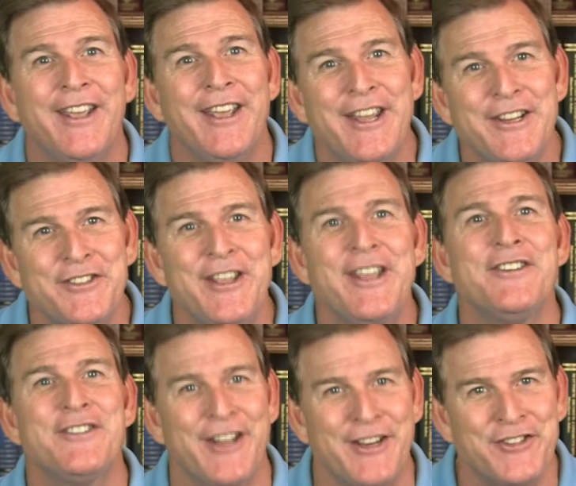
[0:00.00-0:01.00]
is the
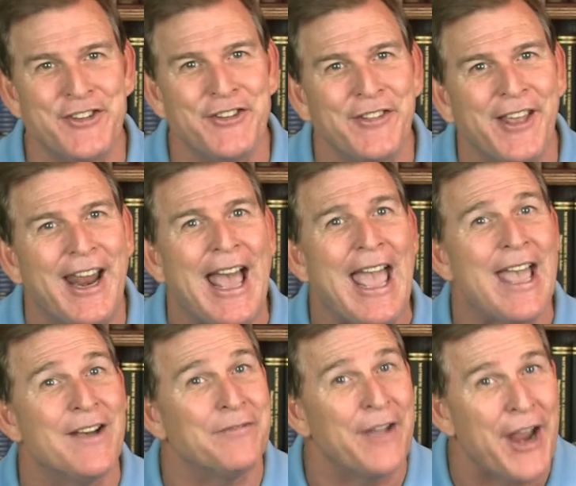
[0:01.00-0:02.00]
intention that I
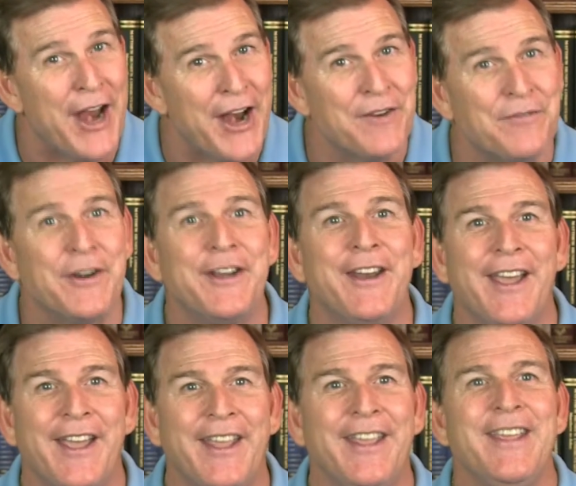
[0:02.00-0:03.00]
have every
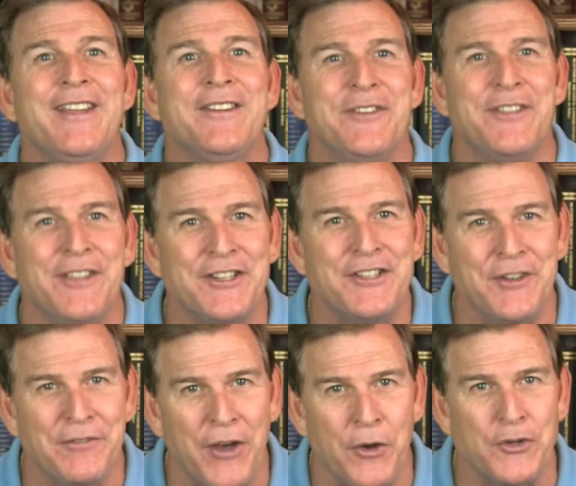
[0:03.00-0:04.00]
day with this
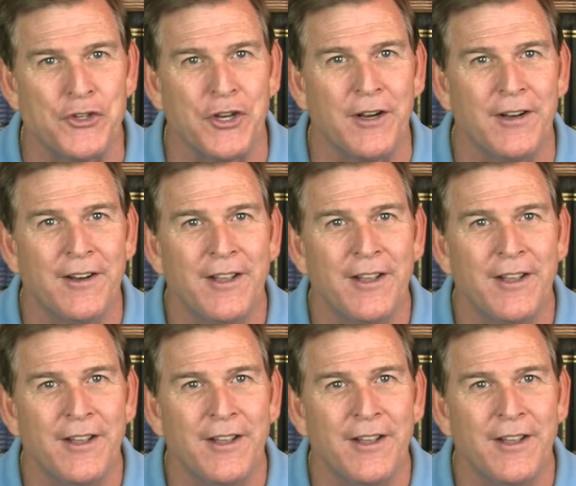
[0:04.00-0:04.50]
devotion.